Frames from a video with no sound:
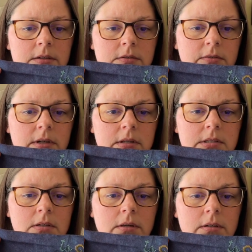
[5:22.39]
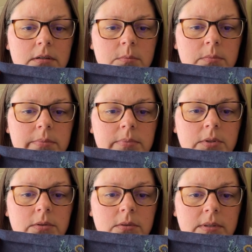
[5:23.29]
It's a very dark
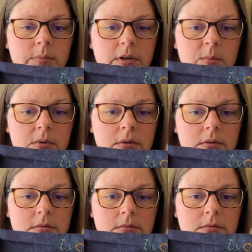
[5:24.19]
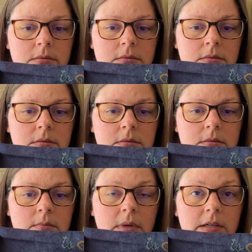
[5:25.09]
blue and purple
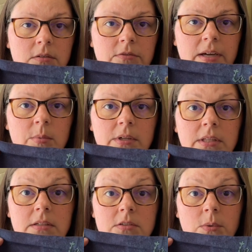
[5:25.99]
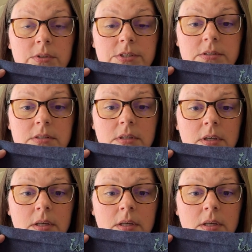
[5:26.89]
mottled fabric that is gorgeous.